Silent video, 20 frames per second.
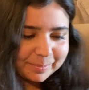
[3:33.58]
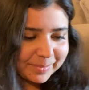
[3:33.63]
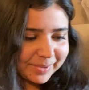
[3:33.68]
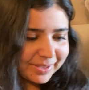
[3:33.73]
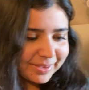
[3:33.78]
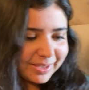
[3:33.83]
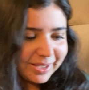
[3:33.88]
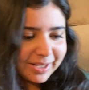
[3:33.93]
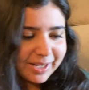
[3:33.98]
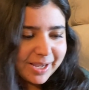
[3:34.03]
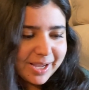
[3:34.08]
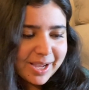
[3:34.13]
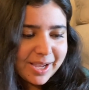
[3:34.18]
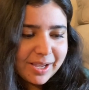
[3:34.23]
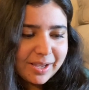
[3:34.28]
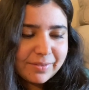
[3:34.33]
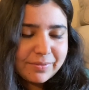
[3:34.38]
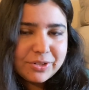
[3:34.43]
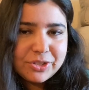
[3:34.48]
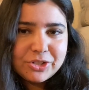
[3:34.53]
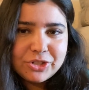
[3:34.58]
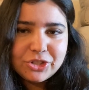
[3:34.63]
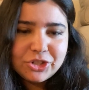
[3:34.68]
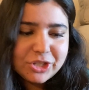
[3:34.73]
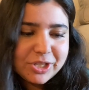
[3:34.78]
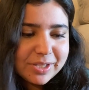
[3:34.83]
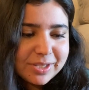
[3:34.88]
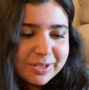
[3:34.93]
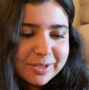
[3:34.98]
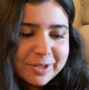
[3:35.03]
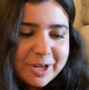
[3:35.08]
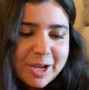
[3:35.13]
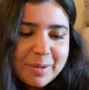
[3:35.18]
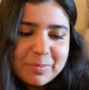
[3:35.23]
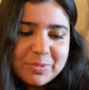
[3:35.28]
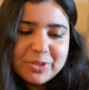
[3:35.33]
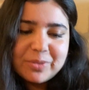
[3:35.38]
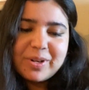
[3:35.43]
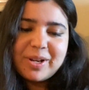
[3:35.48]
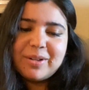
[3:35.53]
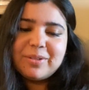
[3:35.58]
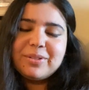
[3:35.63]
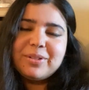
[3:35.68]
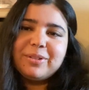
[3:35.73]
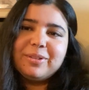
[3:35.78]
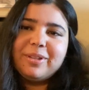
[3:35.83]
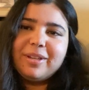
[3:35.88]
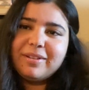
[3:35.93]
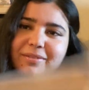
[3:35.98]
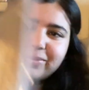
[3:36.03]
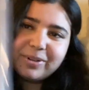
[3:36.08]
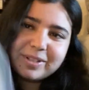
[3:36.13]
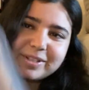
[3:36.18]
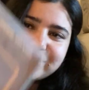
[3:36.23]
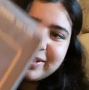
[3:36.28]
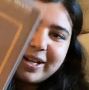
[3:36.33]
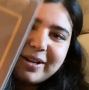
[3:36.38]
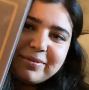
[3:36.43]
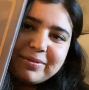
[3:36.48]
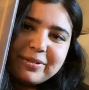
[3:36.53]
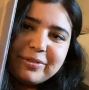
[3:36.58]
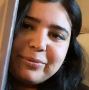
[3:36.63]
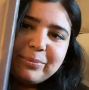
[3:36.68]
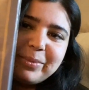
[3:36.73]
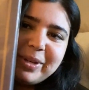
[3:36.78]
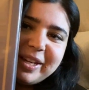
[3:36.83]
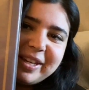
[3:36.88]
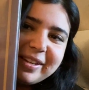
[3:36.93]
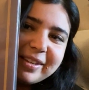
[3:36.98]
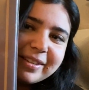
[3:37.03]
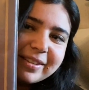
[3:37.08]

Then I have She Still Comes Around to Love What's Left of Me.